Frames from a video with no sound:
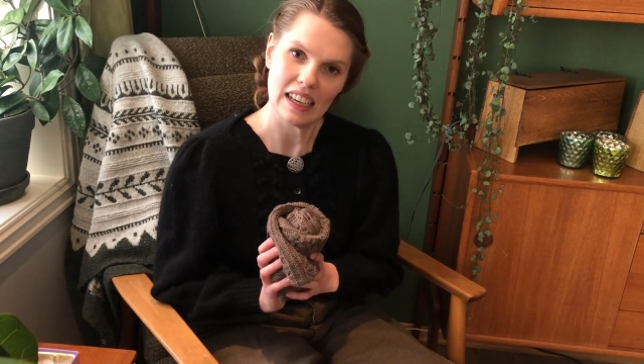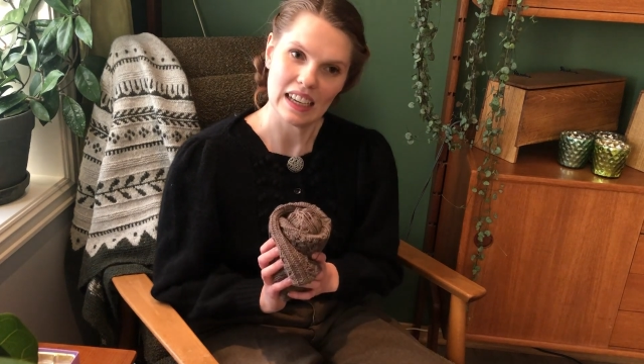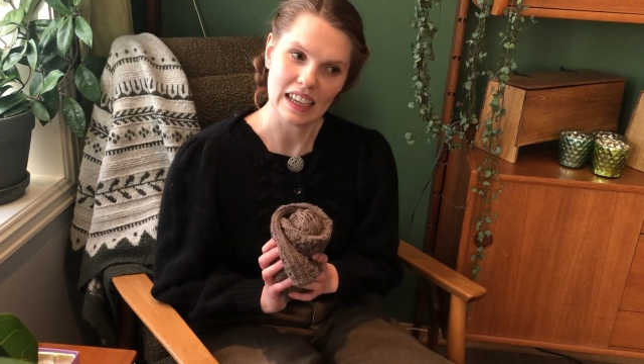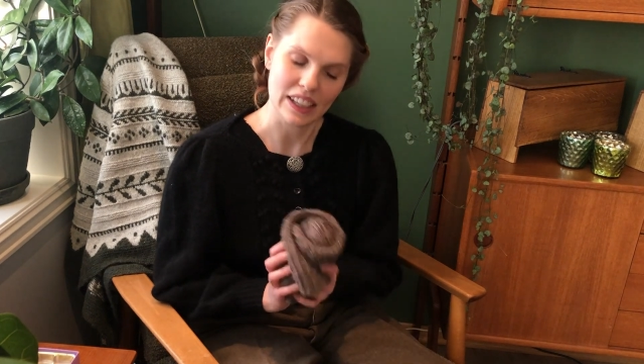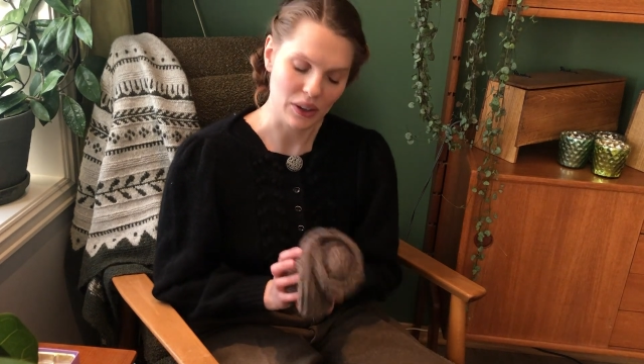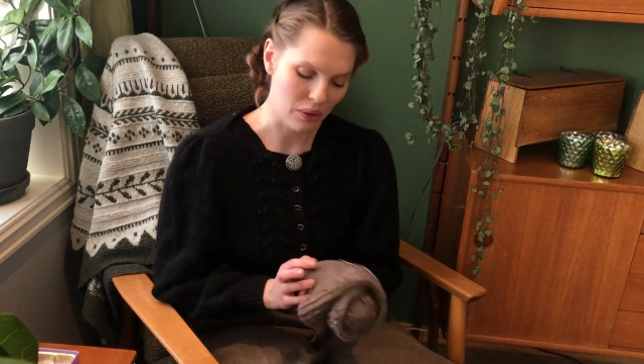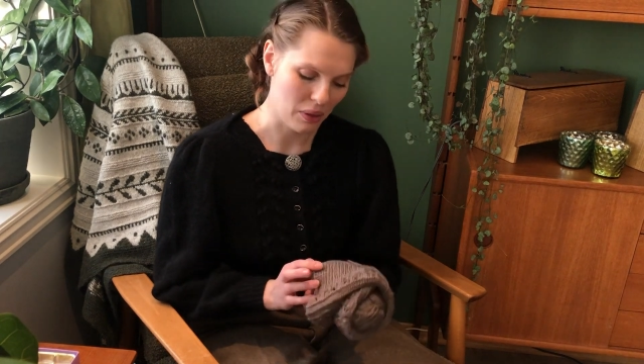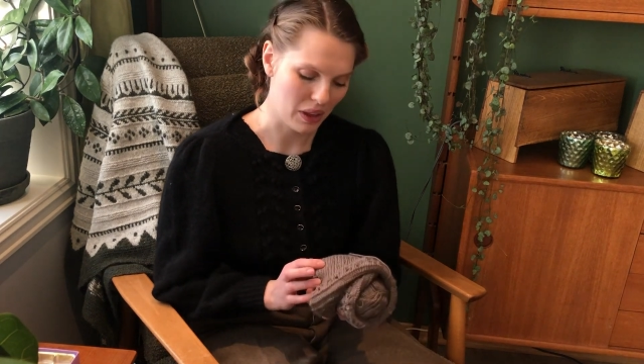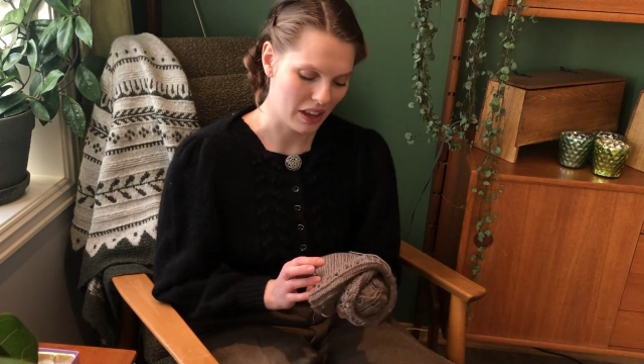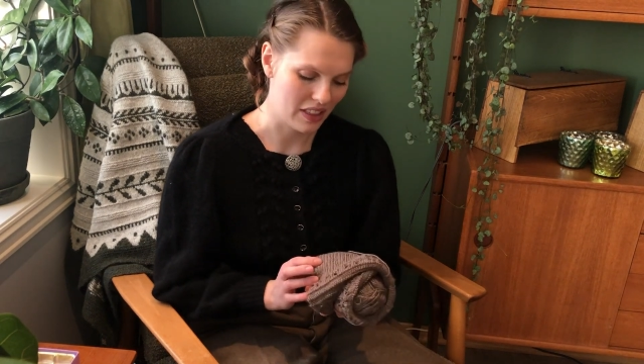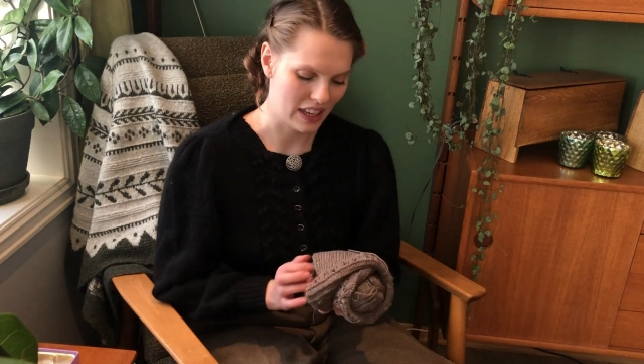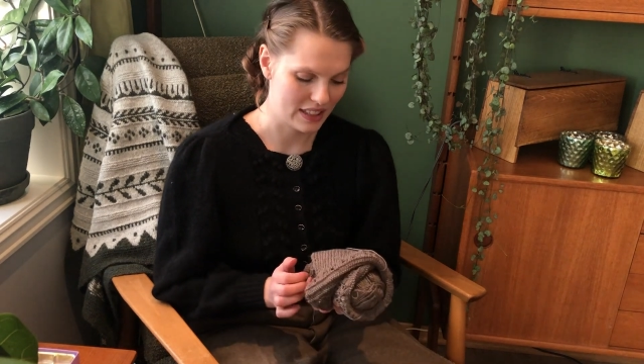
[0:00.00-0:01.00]
I don't
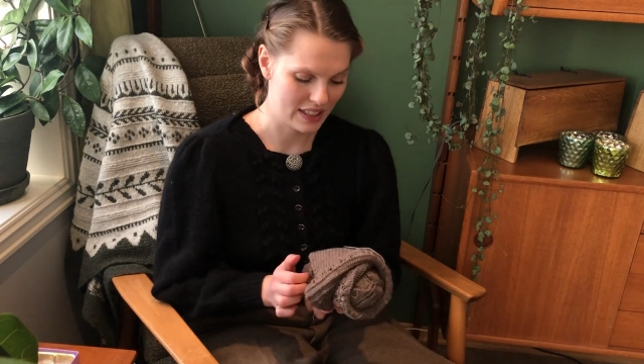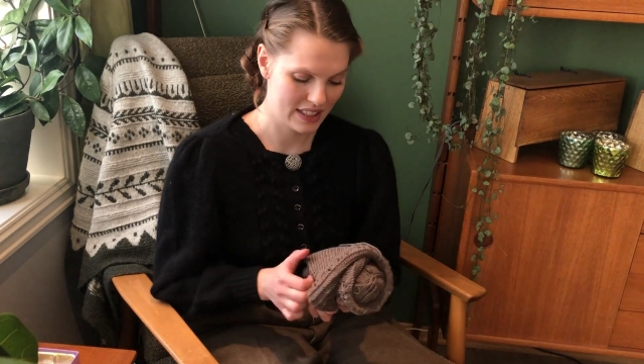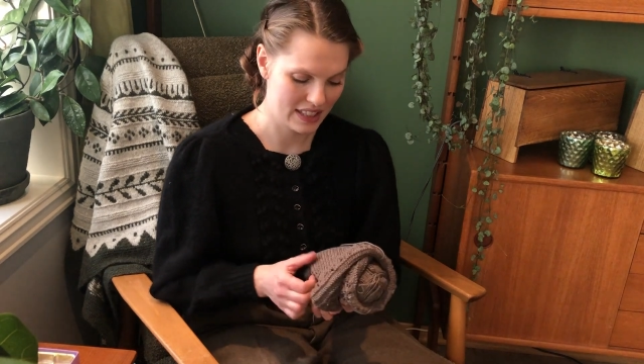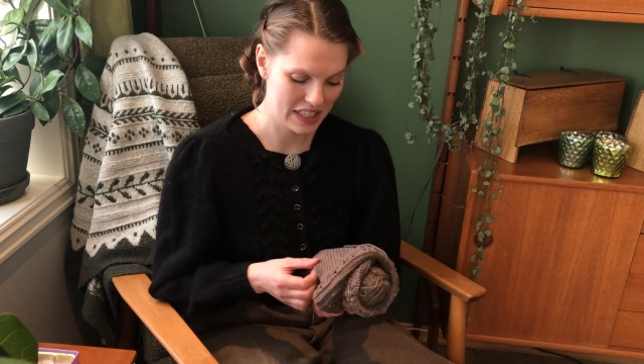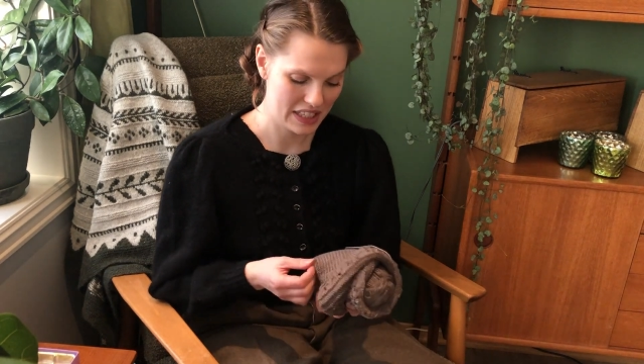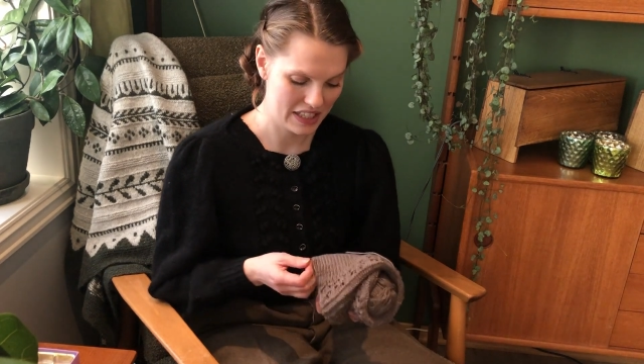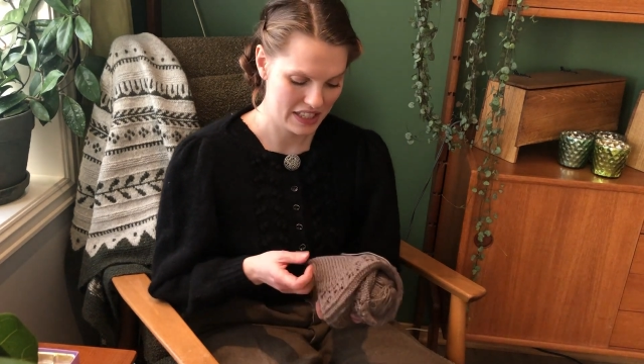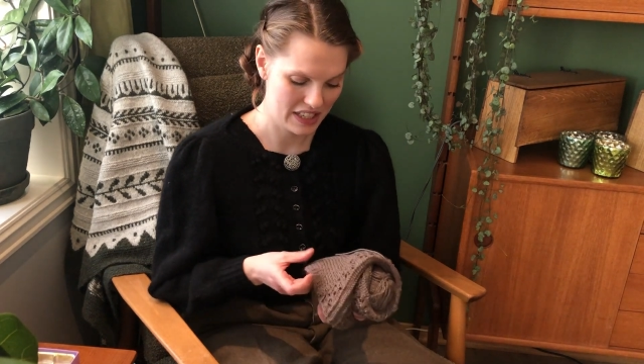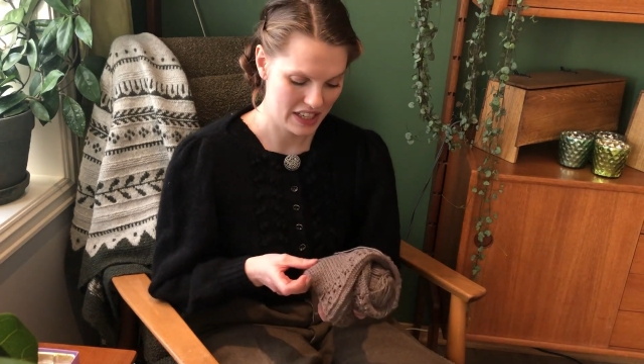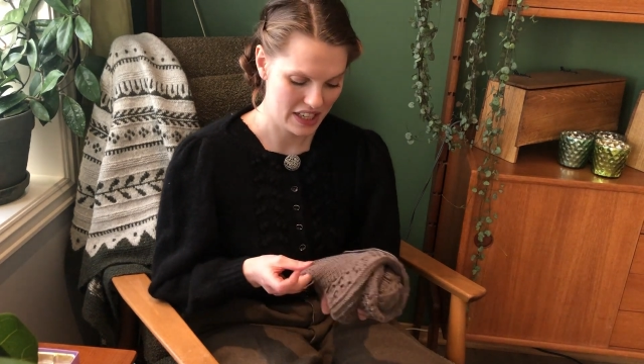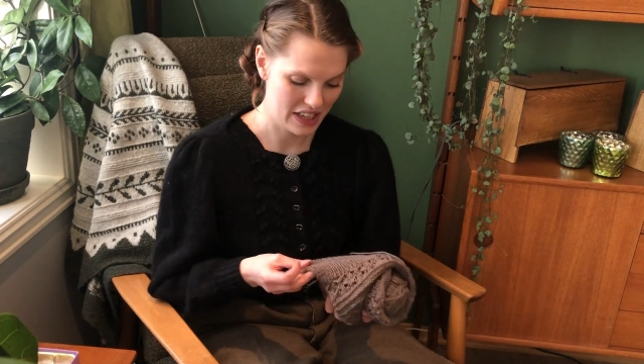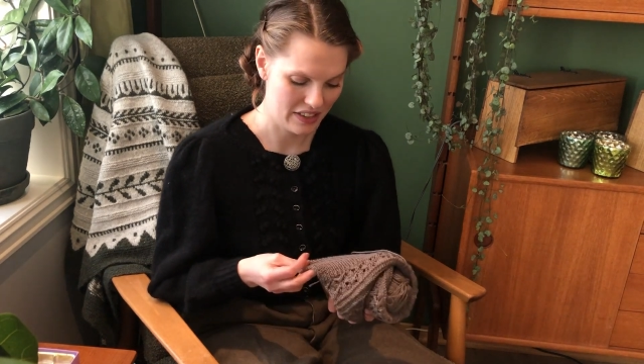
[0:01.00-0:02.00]
think that's
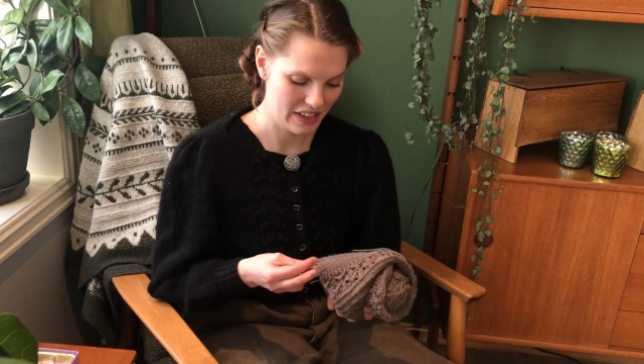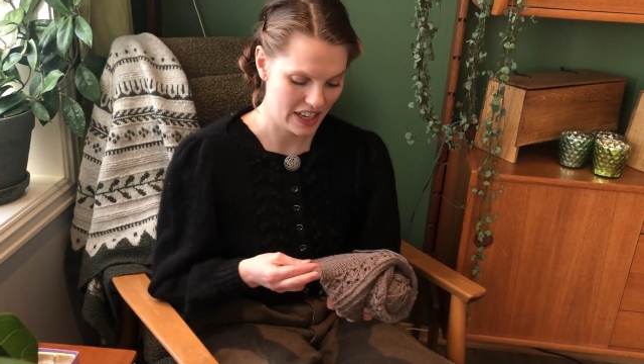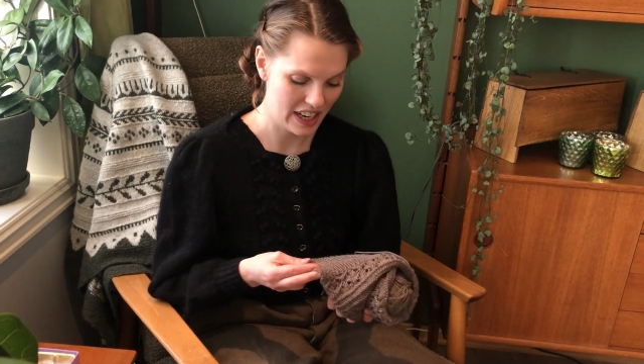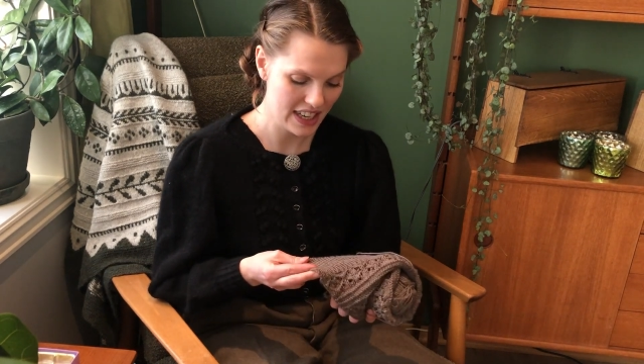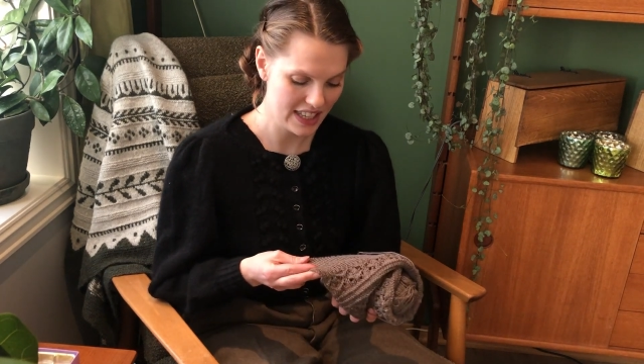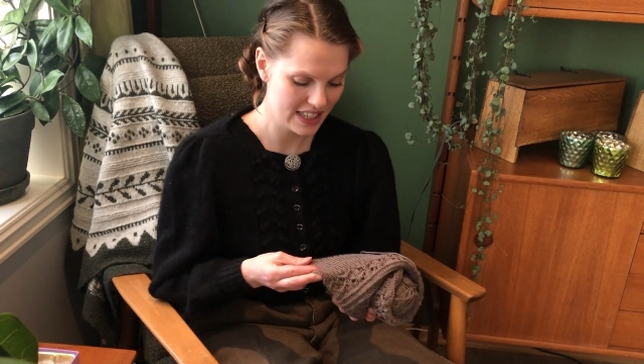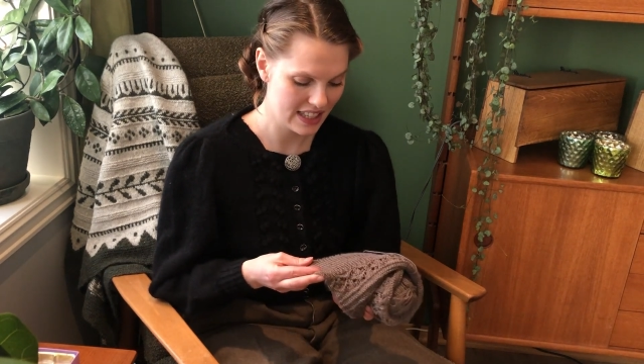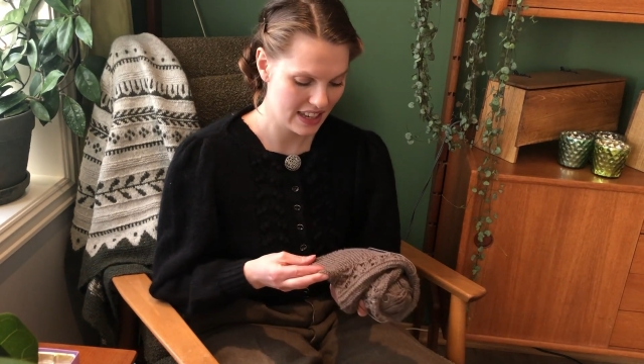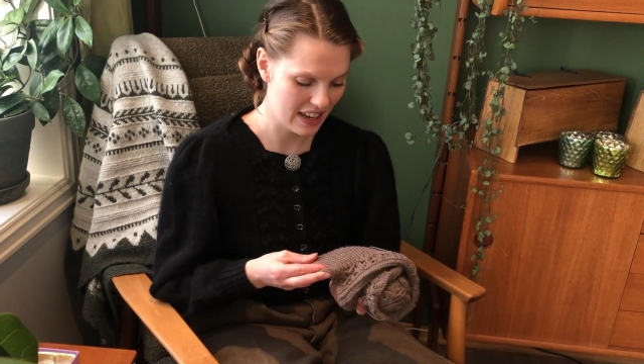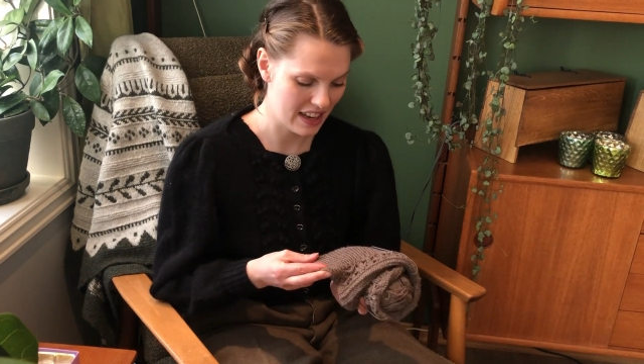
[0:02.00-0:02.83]
very nice,